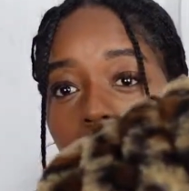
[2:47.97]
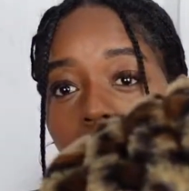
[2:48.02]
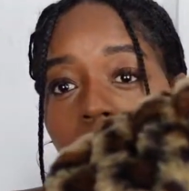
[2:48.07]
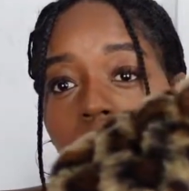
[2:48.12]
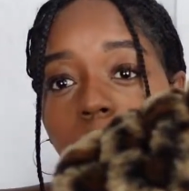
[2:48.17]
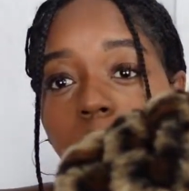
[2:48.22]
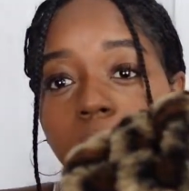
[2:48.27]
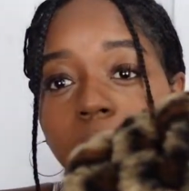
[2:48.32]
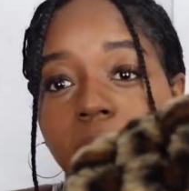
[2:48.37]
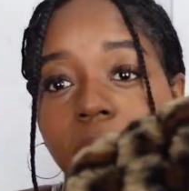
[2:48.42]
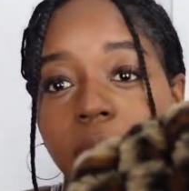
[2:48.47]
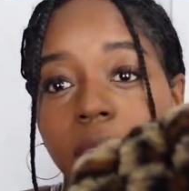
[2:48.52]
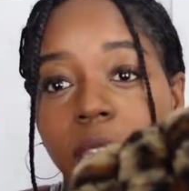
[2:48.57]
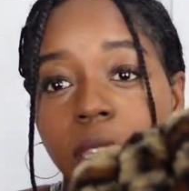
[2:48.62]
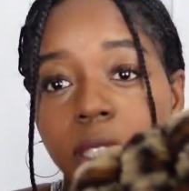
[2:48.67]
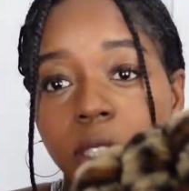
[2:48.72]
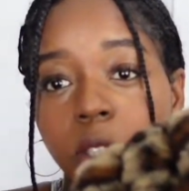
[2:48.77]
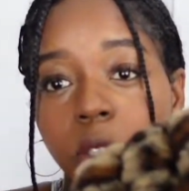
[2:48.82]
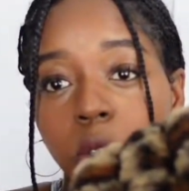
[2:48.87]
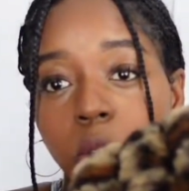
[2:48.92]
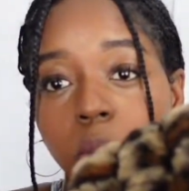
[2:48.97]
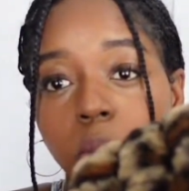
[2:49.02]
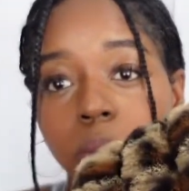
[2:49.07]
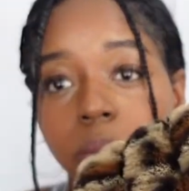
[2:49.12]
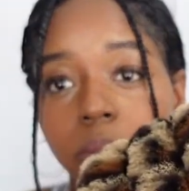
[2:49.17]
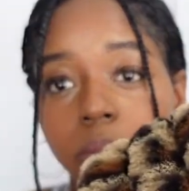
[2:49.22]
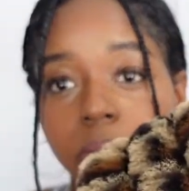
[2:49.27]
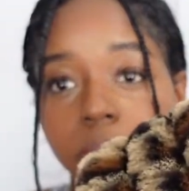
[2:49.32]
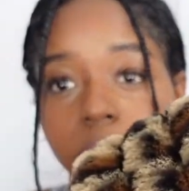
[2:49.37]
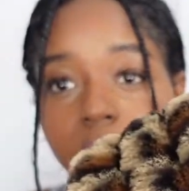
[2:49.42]
wrong with getting the dupe
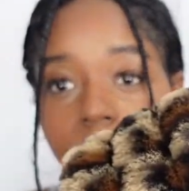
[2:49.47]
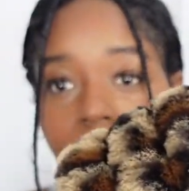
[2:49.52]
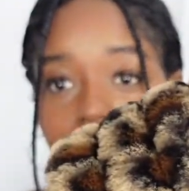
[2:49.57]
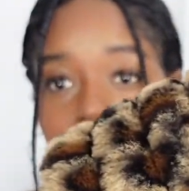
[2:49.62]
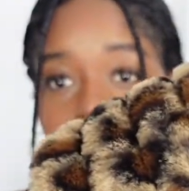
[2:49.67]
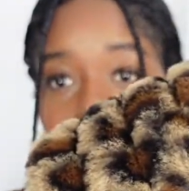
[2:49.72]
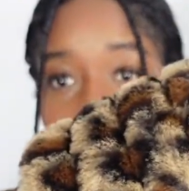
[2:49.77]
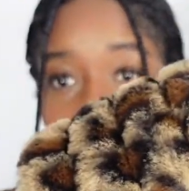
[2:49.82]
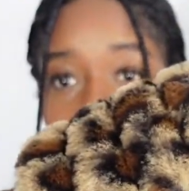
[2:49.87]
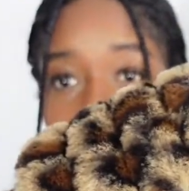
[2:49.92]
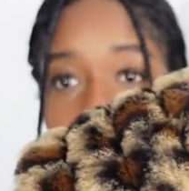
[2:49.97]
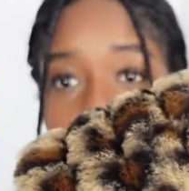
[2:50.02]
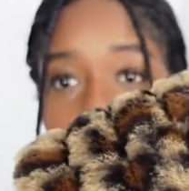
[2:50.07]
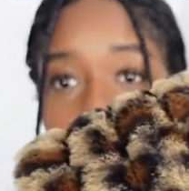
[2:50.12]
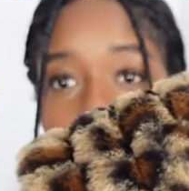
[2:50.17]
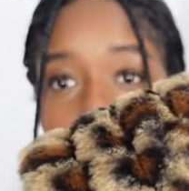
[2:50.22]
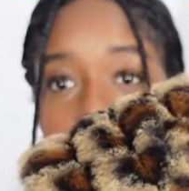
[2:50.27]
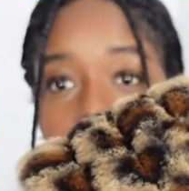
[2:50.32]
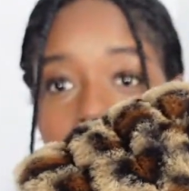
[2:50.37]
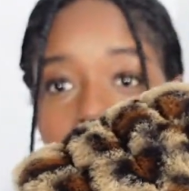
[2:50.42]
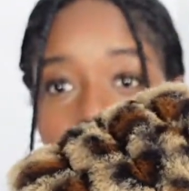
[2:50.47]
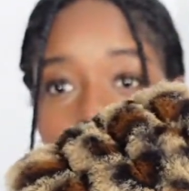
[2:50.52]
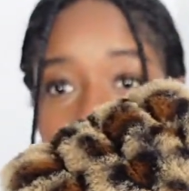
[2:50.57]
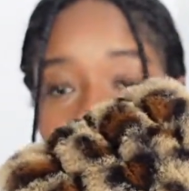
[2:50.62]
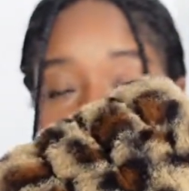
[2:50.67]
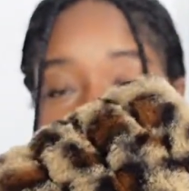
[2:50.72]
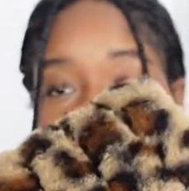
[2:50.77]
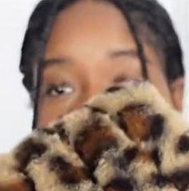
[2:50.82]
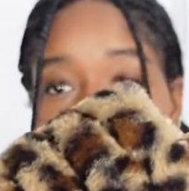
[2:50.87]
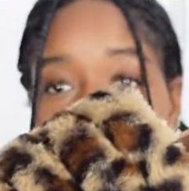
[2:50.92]
sometimes.
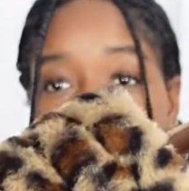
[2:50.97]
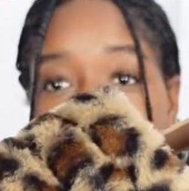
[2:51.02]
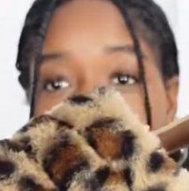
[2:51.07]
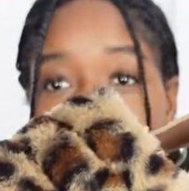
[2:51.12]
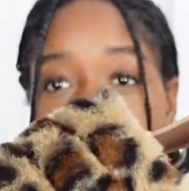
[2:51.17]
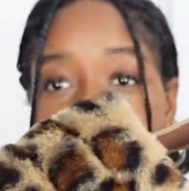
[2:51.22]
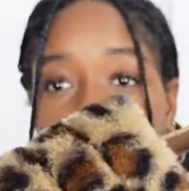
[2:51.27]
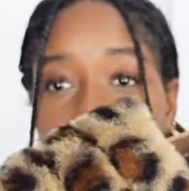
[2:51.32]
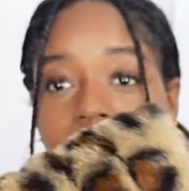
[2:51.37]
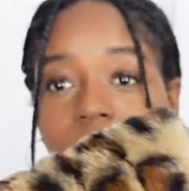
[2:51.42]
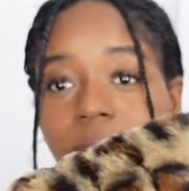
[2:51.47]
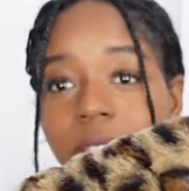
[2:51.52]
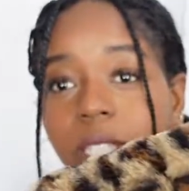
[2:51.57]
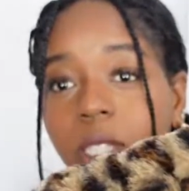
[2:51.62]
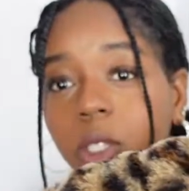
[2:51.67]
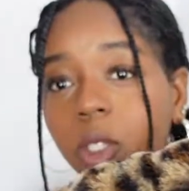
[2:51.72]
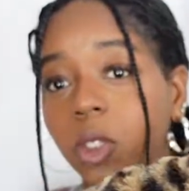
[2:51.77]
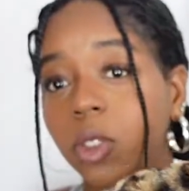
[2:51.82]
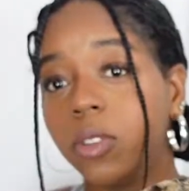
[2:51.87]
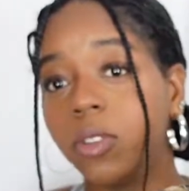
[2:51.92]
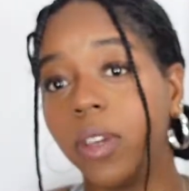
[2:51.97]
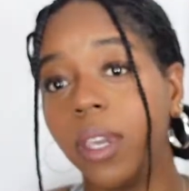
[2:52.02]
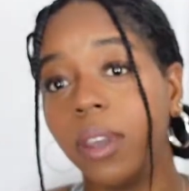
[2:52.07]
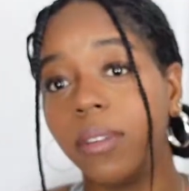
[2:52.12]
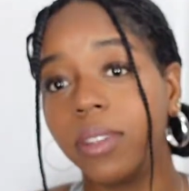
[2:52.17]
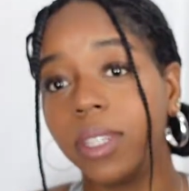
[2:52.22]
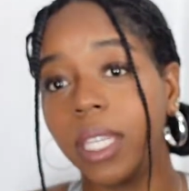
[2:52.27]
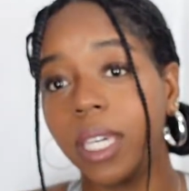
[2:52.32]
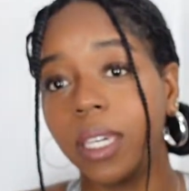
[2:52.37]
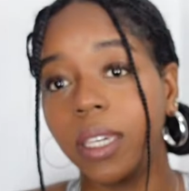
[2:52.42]
I don't believe in getting dues for
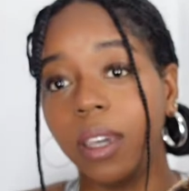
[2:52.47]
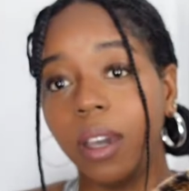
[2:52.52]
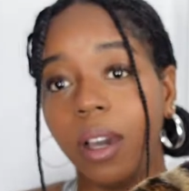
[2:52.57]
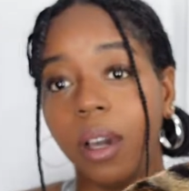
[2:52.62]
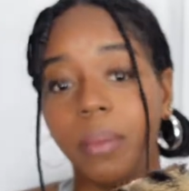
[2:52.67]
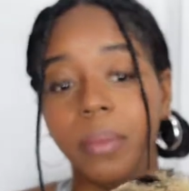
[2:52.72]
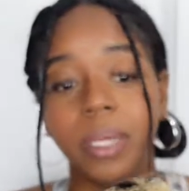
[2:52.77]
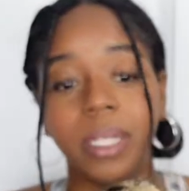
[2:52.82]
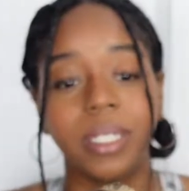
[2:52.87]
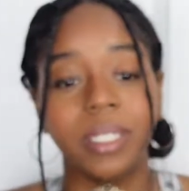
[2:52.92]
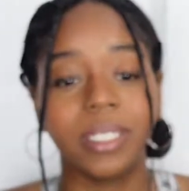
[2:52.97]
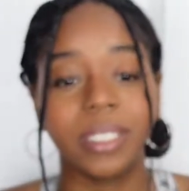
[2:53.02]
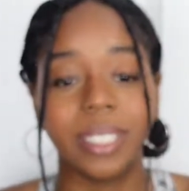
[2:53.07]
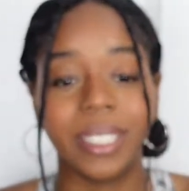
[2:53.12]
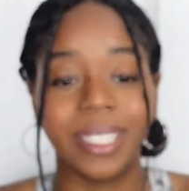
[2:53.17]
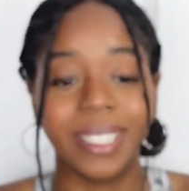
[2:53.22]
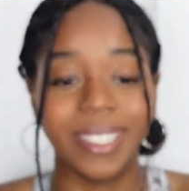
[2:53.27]
everything, y'all, but shit.